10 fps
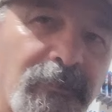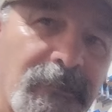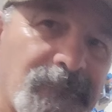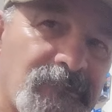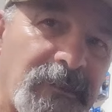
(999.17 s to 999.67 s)
I'm
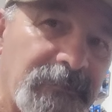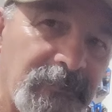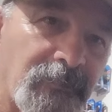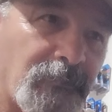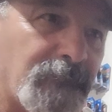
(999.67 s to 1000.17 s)
gonna start to
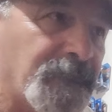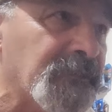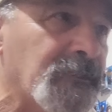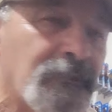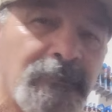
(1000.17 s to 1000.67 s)
go,
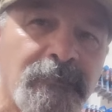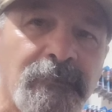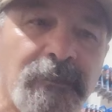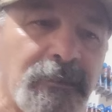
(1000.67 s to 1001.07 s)
I'm